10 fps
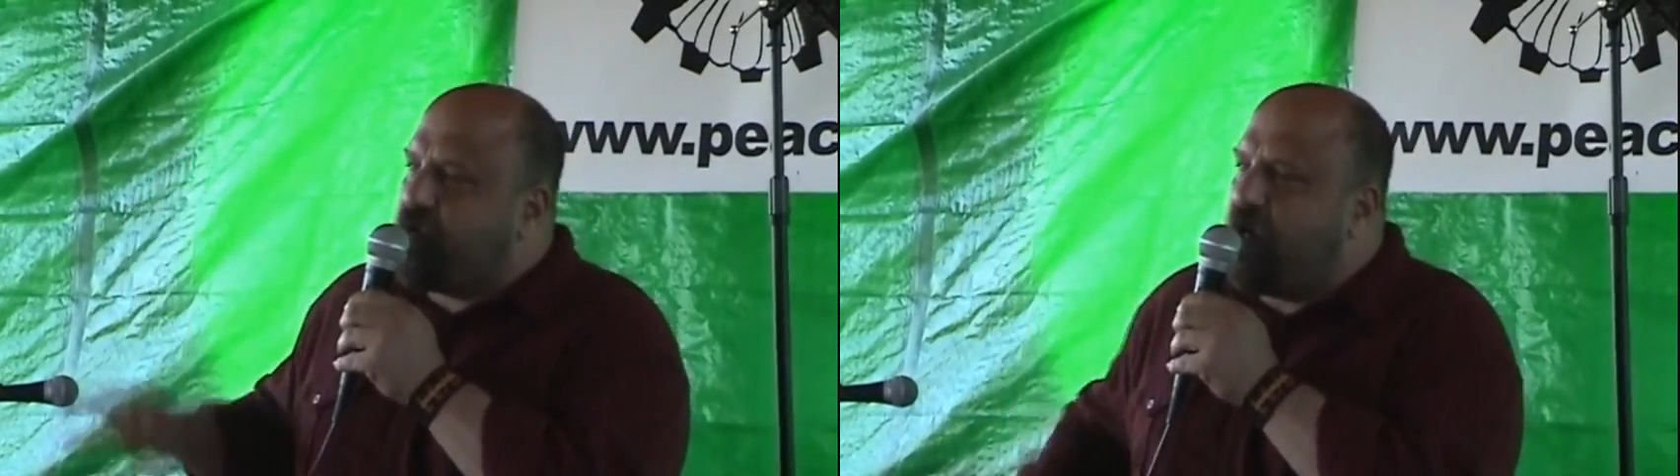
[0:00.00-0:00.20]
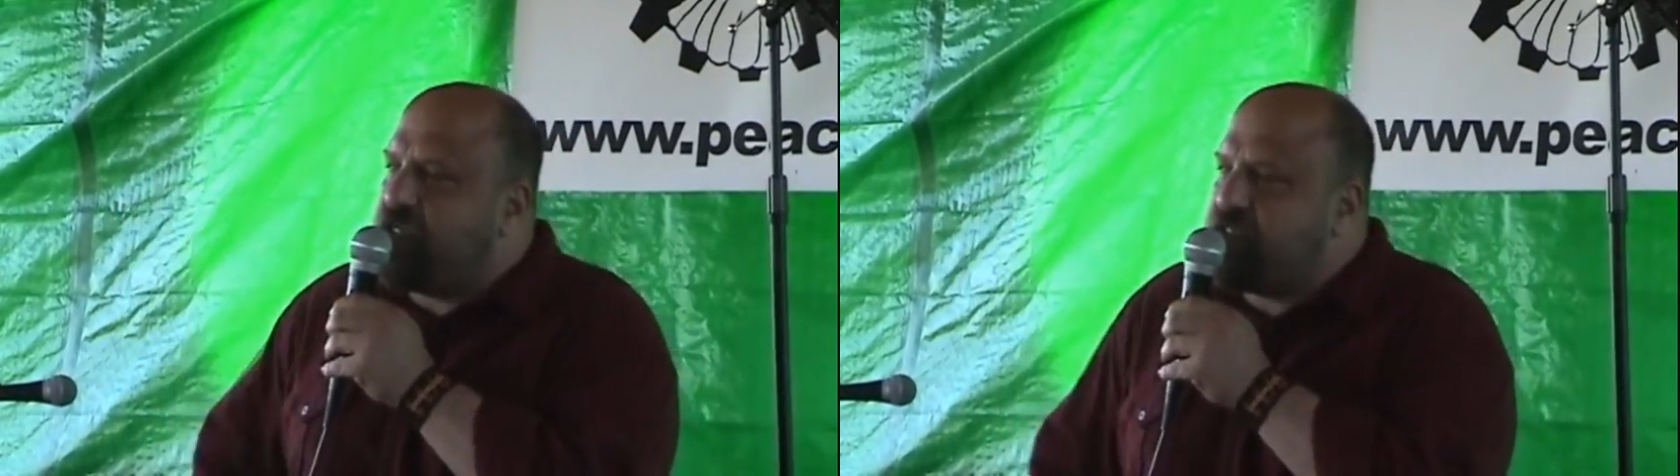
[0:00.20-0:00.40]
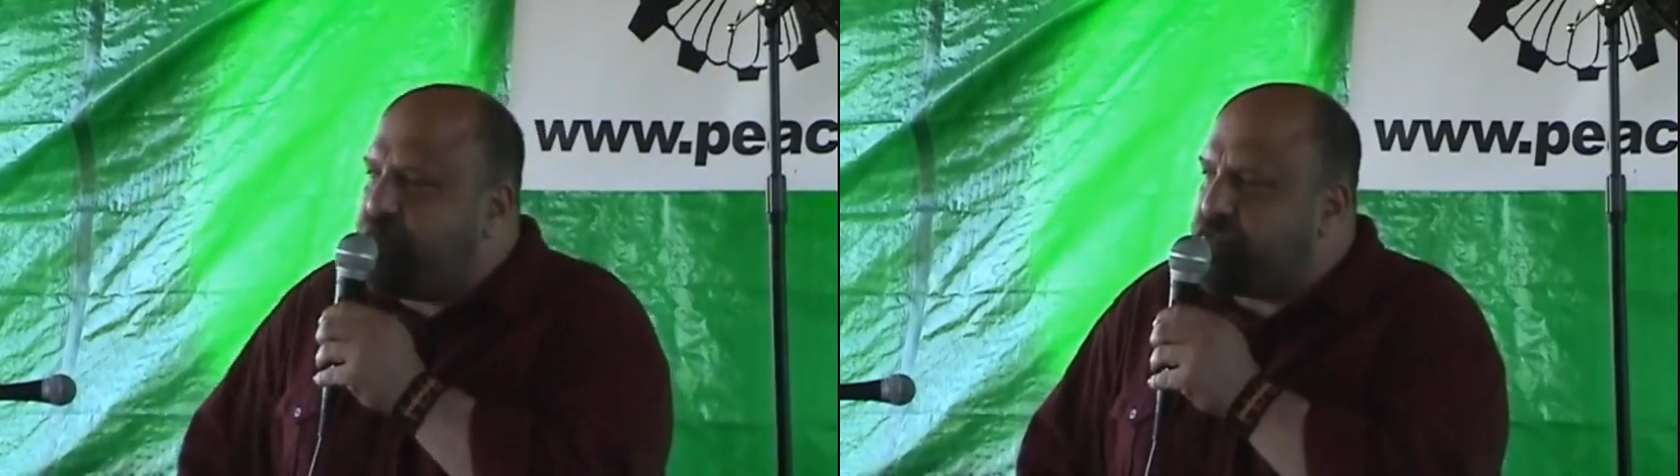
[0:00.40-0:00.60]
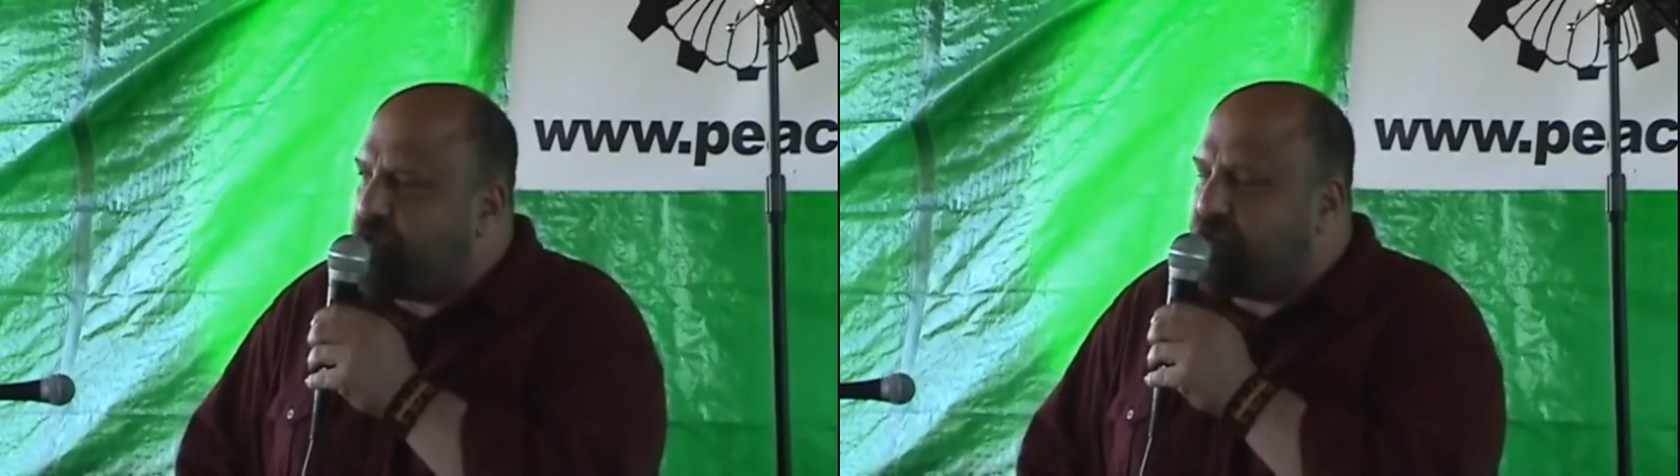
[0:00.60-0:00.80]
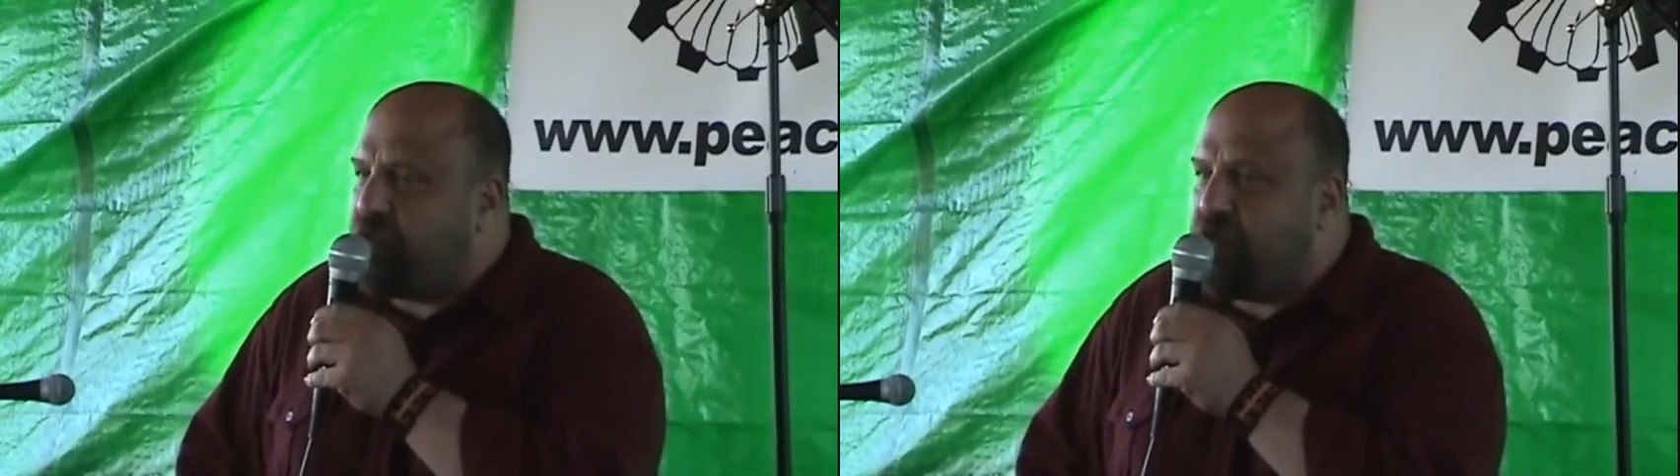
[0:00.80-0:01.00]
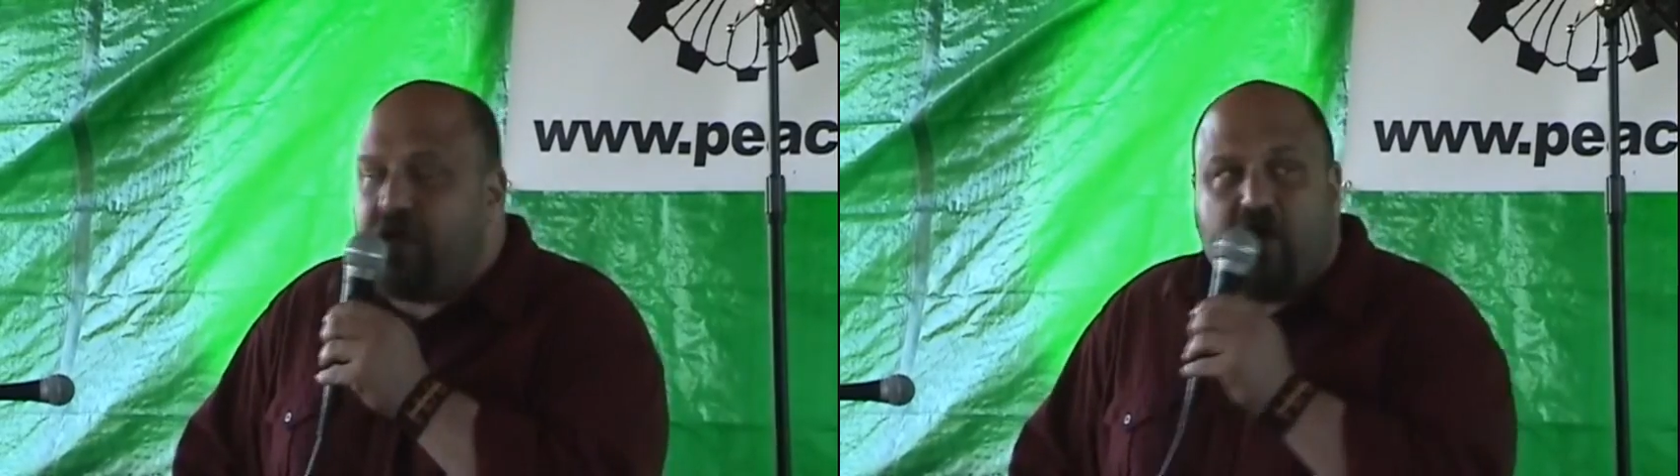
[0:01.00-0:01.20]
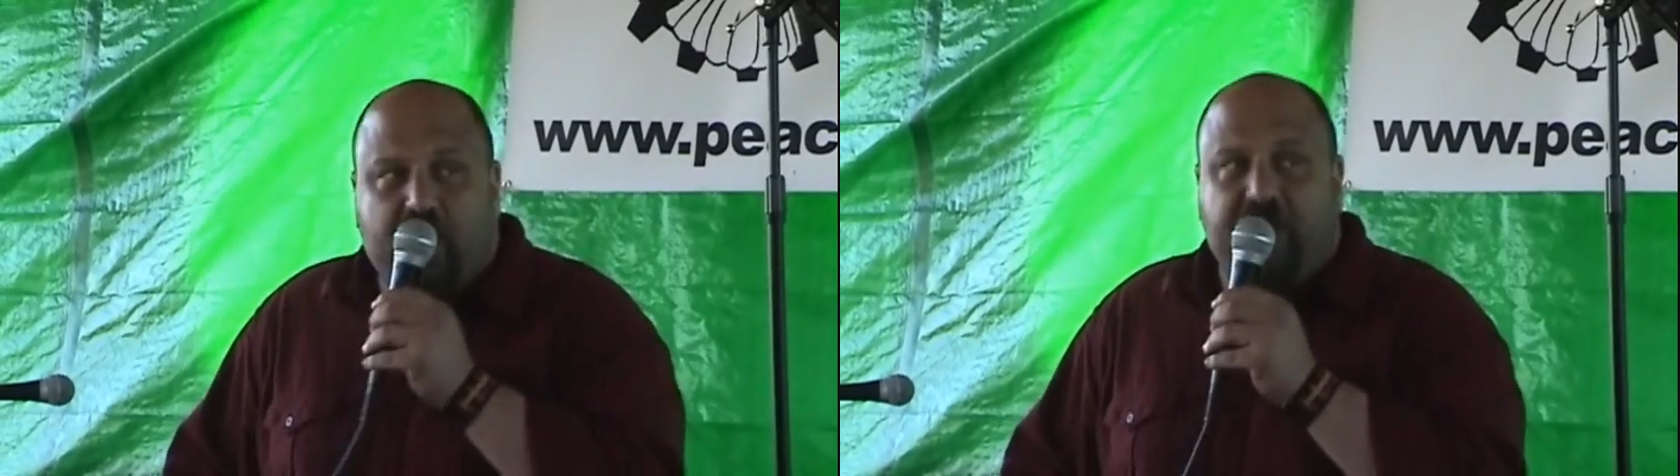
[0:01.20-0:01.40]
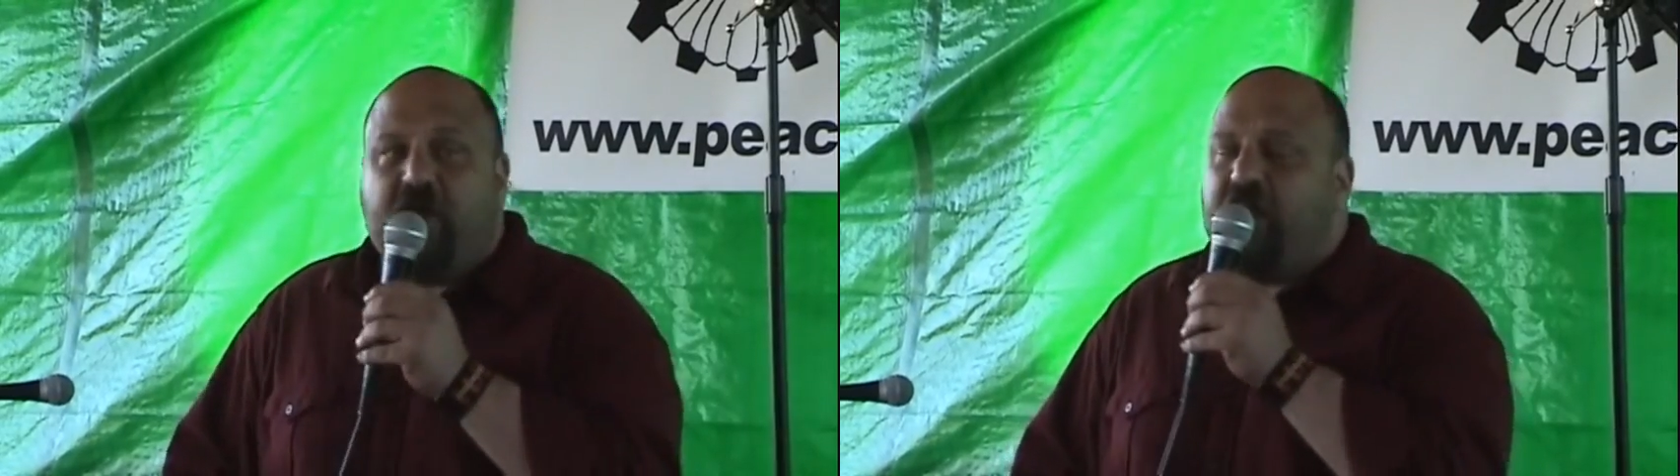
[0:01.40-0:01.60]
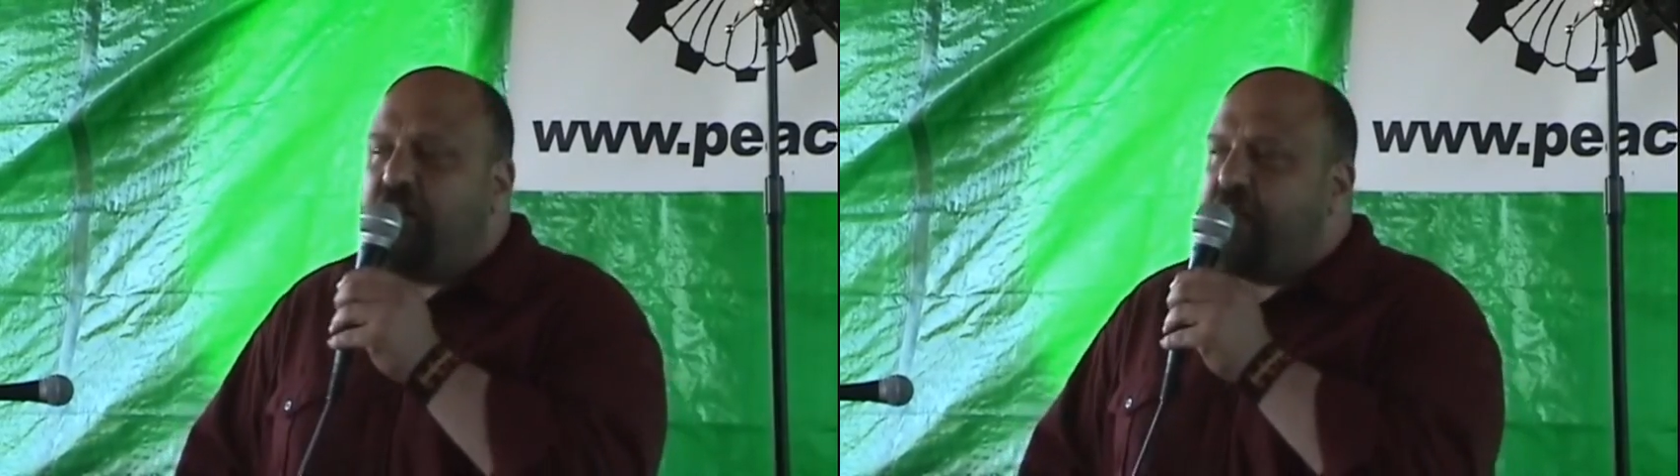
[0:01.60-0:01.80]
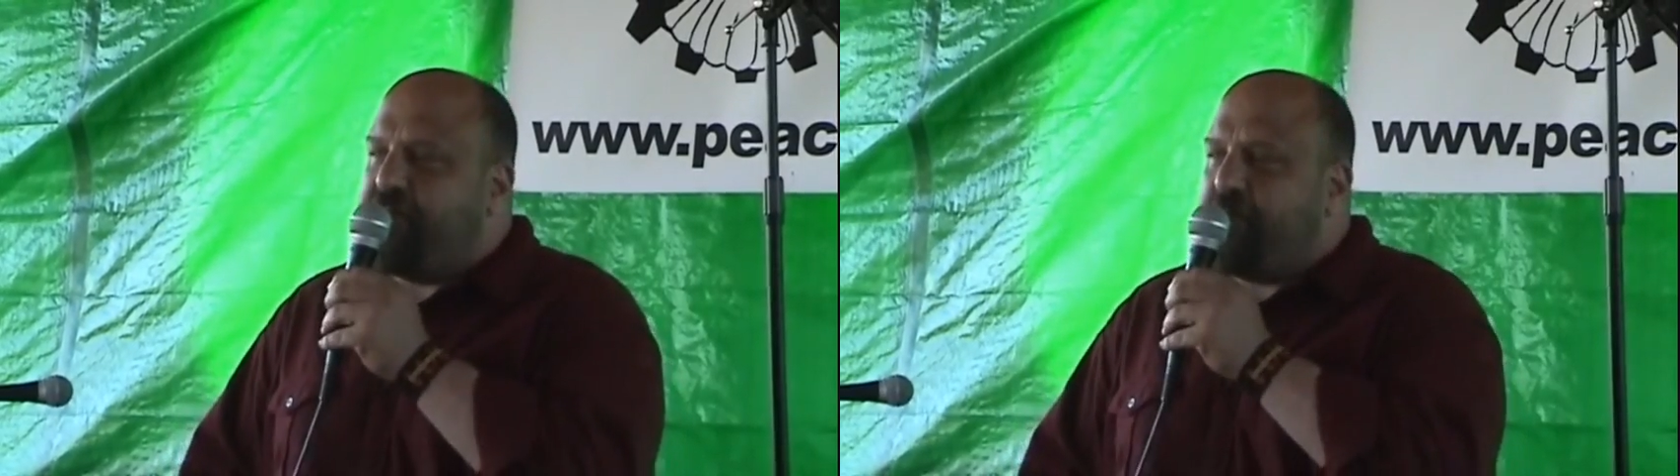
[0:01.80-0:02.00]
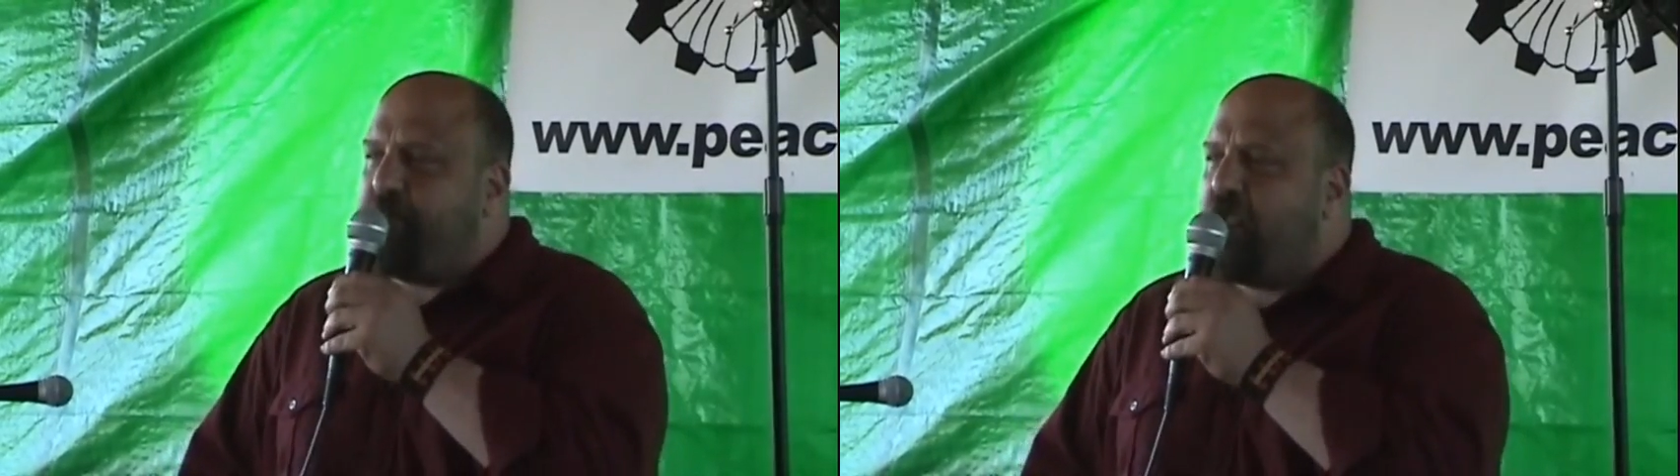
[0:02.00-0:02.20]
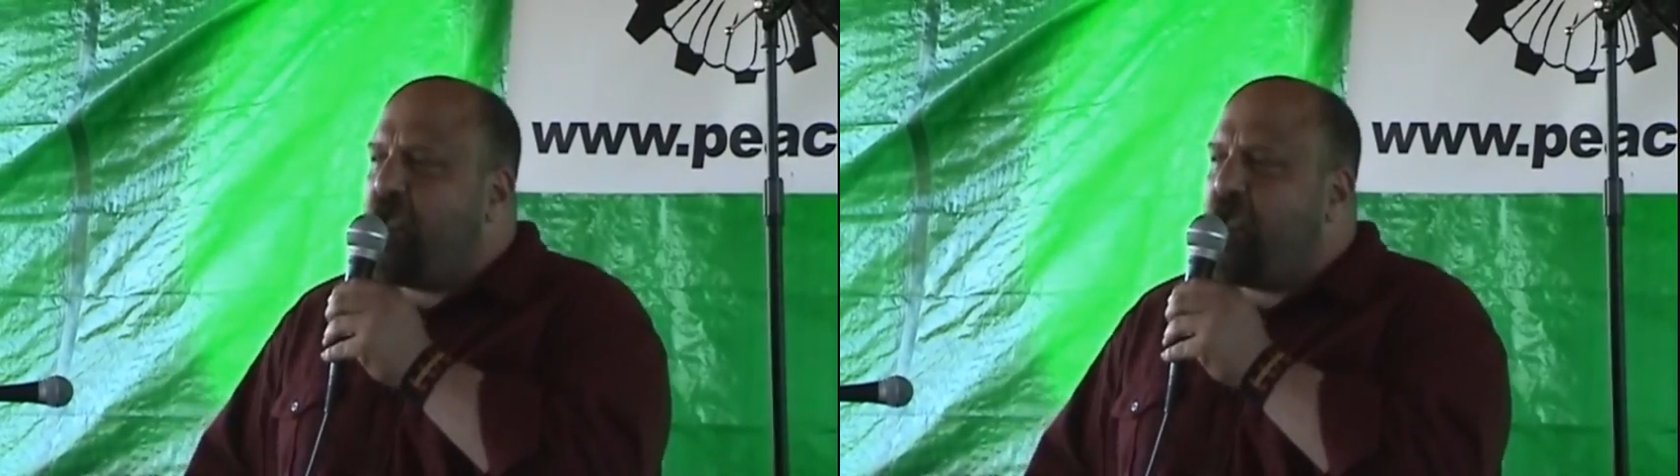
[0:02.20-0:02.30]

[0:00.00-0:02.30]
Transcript: their husbands on 9/11.